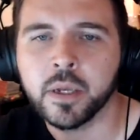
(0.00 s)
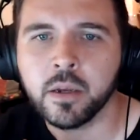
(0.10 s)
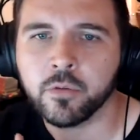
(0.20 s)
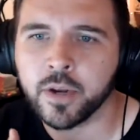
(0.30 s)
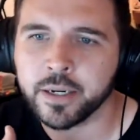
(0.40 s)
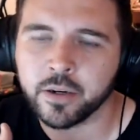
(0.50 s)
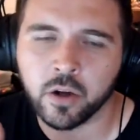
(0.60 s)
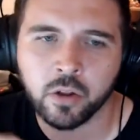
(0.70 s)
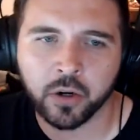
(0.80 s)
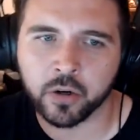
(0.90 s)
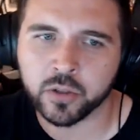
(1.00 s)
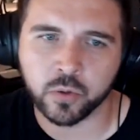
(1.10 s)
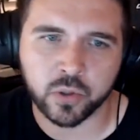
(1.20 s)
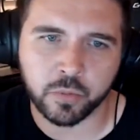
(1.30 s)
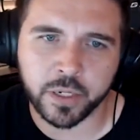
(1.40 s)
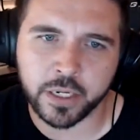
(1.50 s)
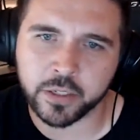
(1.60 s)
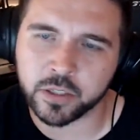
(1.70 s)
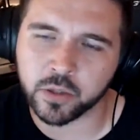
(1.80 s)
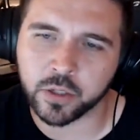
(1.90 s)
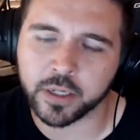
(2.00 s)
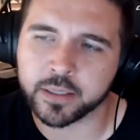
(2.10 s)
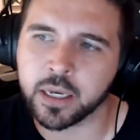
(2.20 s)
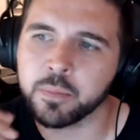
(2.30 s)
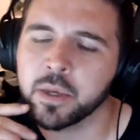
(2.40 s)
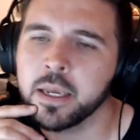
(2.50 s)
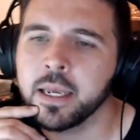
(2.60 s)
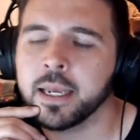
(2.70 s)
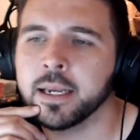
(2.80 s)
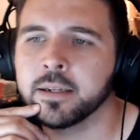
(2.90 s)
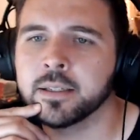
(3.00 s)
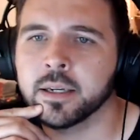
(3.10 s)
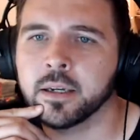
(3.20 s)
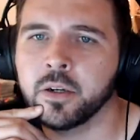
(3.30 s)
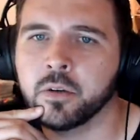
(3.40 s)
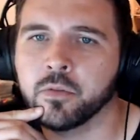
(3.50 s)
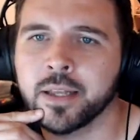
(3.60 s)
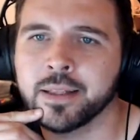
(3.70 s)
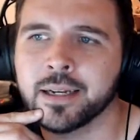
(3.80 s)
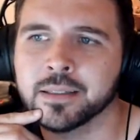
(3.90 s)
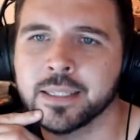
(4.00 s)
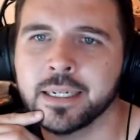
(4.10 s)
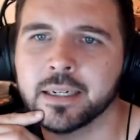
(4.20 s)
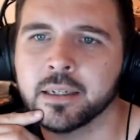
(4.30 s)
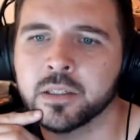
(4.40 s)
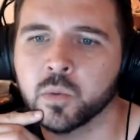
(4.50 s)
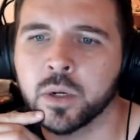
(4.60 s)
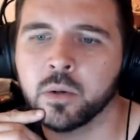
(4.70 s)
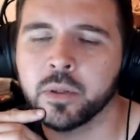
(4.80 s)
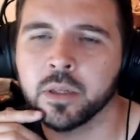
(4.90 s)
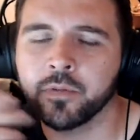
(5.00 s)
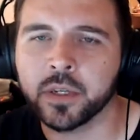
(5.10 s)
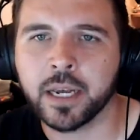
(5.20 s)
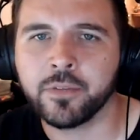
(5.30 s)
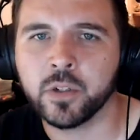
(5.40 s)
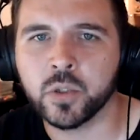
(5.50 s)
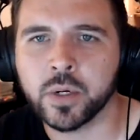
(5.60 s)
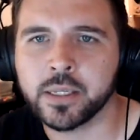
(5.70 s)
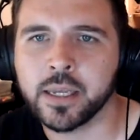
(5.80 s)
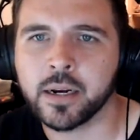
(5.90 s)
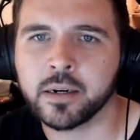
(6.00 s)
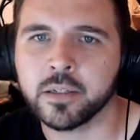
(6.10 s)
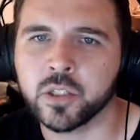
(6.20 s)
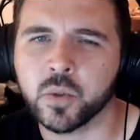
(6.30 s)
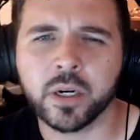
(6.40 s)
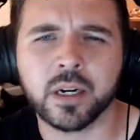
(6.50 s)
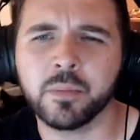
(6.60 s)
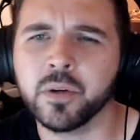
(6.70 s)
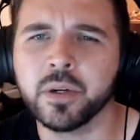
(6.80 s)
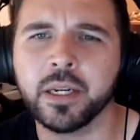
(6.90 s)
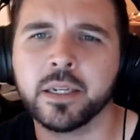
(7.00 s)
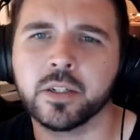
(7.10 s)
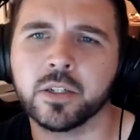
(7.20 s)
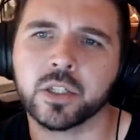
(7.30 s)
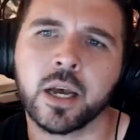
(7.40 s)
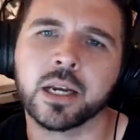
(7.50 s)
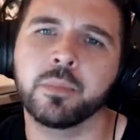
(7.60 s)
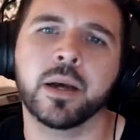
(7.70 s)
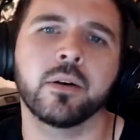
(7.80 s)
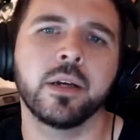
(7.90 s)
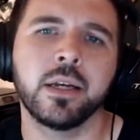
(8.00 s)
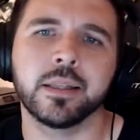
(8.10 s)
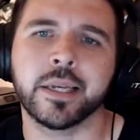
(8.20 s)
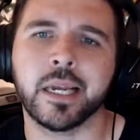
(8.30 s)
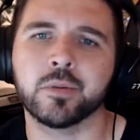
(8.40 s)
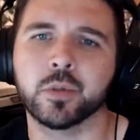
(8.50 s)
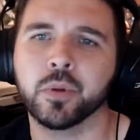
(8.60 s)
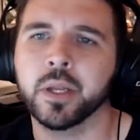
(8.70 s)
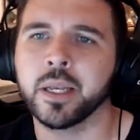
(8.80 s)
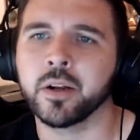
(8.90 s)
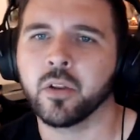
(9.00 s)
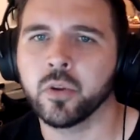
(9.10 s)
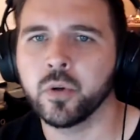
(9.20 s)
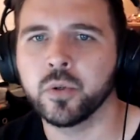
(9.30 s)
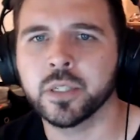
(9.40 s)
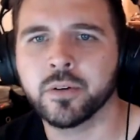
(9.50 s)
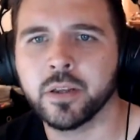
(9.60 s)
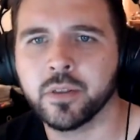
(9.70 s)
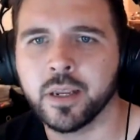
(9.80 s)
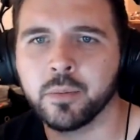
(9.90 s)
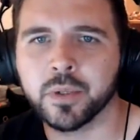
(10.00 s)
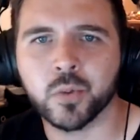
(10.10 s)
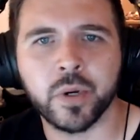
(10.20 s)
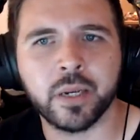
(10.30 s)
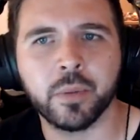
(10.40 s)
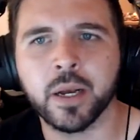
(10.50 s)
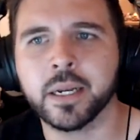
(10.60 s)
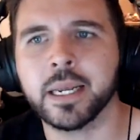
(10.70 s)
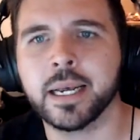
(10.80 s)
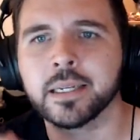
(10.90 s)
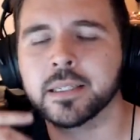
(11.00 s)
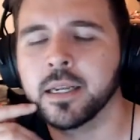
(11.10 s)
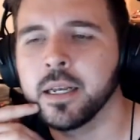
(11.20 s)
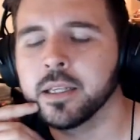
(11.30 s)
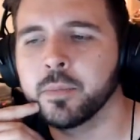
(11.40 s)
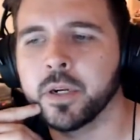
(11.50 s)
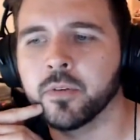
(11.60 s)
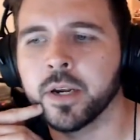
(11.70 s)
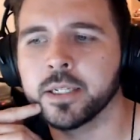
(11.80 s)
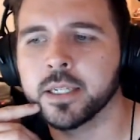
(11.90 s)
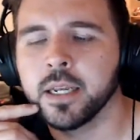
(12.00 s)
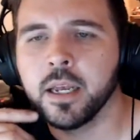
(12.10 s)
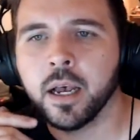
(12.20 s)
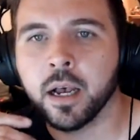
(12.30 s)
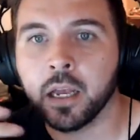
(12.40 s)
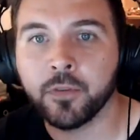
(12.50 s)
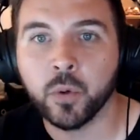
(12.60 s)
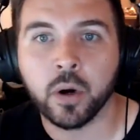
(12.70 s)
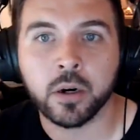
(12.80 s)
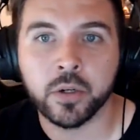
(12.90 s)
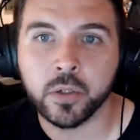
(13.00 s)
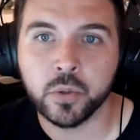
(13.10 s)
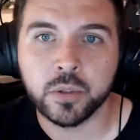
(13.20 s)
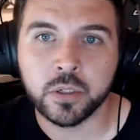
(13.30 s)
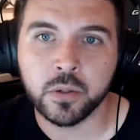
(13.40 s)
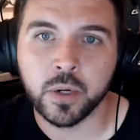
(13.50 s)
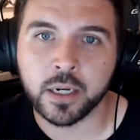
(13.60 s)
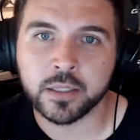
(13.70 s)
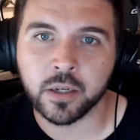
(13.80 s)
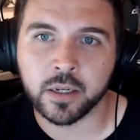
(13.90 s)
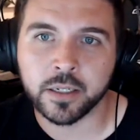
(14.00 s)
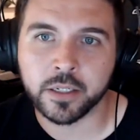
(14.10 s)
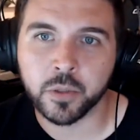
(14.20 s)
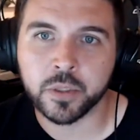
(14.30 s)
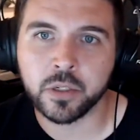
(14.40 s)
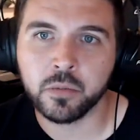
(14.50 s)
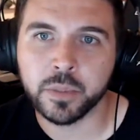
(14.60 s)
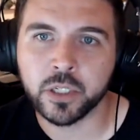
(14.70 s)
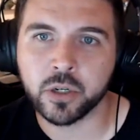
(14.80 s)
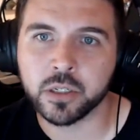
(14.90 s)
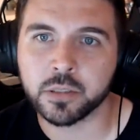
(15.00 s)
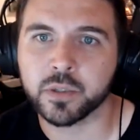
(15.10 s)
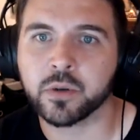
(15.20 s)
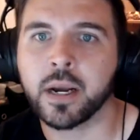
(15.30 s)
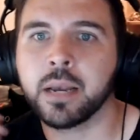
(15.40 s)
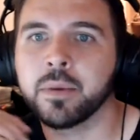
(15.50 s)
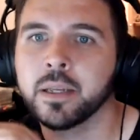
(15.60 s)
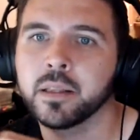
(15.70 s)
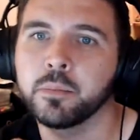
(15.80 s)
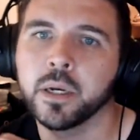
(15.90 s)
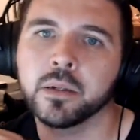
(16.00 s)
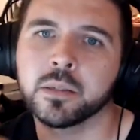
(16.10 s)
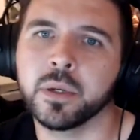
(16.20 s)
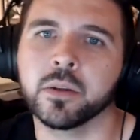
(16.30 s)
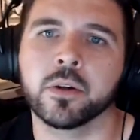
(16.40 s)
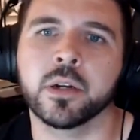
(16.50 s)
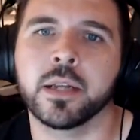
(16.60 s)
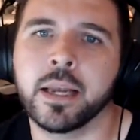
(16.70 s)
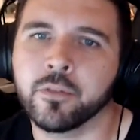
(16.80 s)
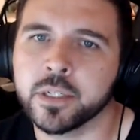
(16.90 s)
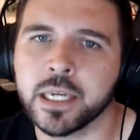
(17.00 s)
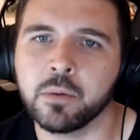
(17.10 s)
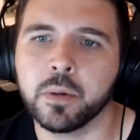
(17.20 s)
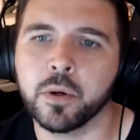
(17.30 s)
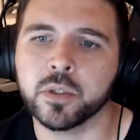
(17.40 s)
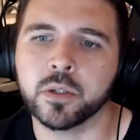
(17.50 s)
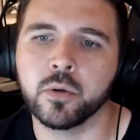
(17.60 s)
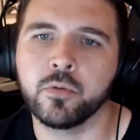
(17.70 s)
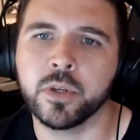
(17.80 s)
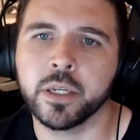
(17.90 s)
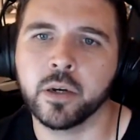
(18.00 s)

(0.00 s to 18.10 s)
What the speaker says: find it all on our social media. Just look us up and you can find that link as well. We'd love to have you join there and join our community to just talk about the games you're playing, all the news and everything between podcasts. That'd be great. If you are new to us on YouTube, be sure to subscribe and hit the bell to be alerted every time we post a new video